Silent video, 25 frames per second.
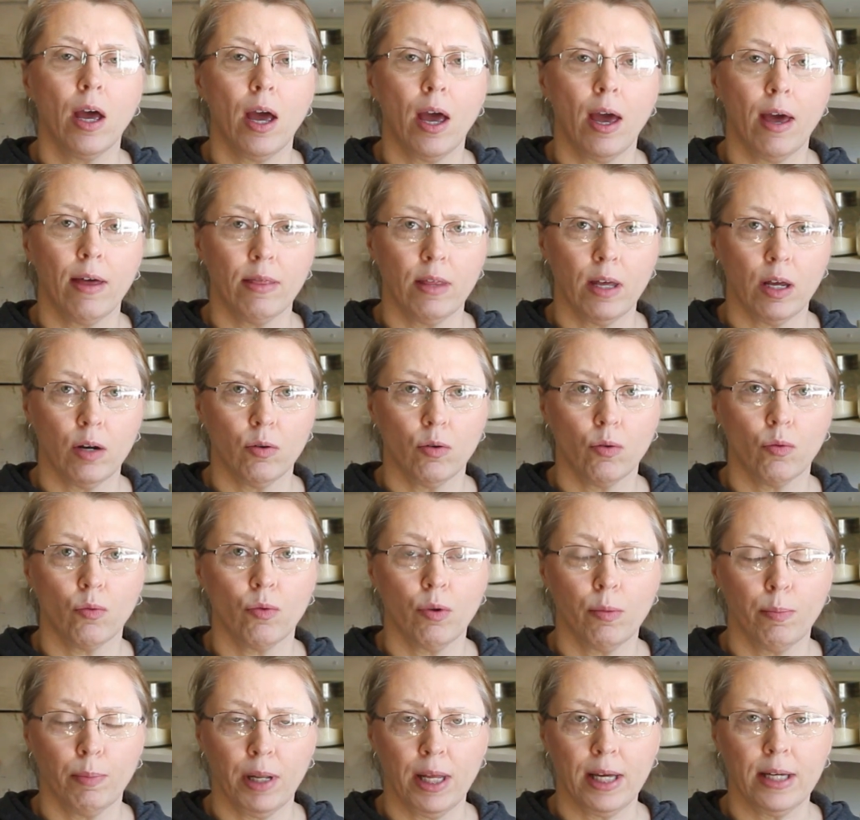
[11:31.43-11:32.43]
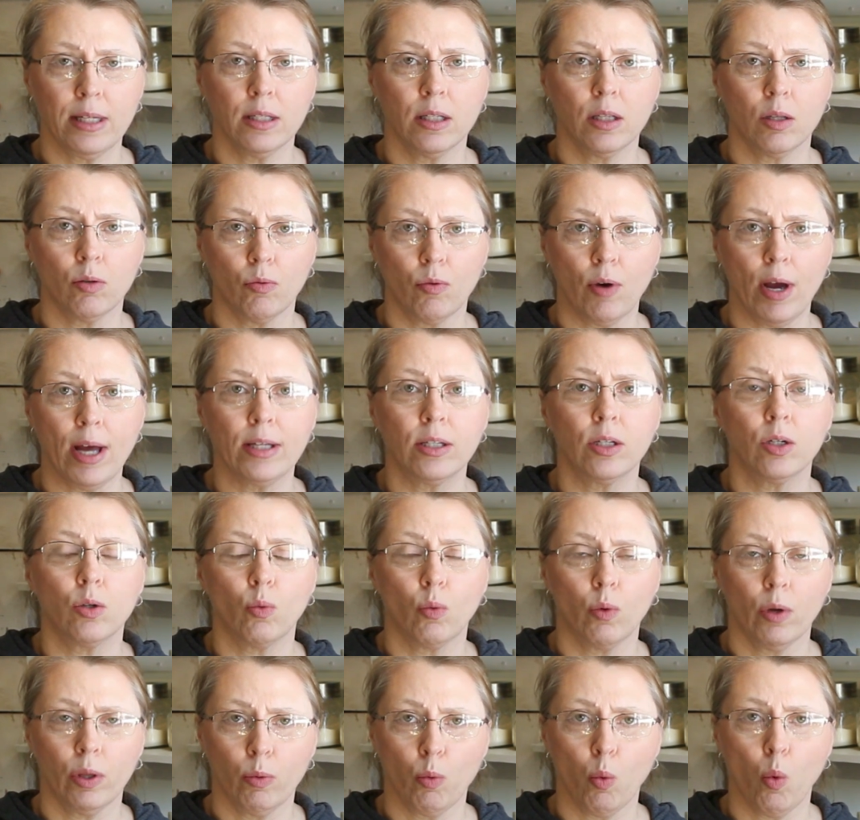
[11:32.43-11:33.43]
and then replace the rest
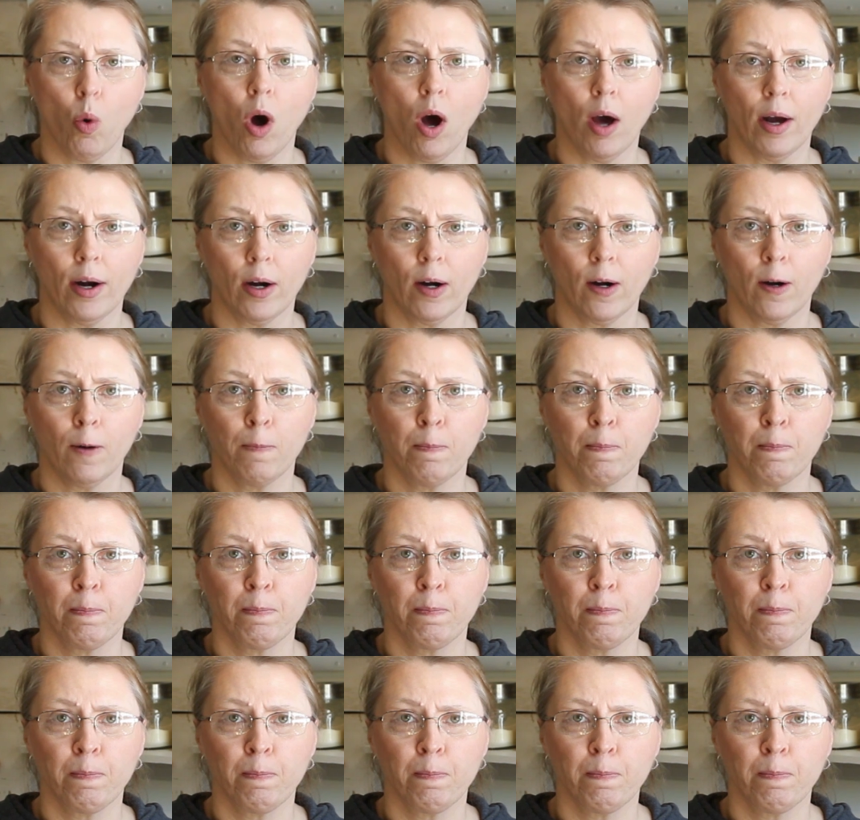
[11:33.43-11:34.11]
with water.